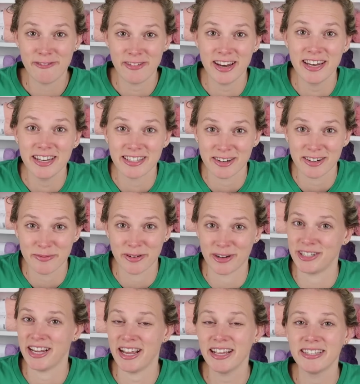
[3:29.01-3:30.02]
finish our
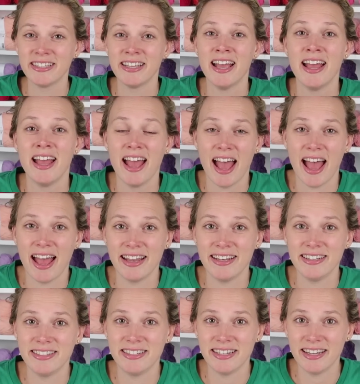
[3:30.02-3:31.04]
projects
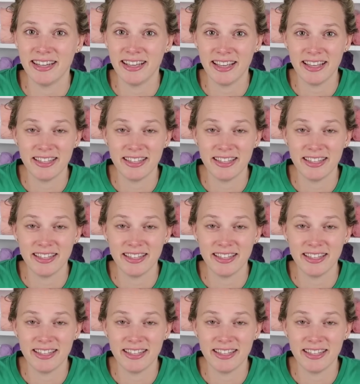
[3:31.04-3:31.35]
and uh,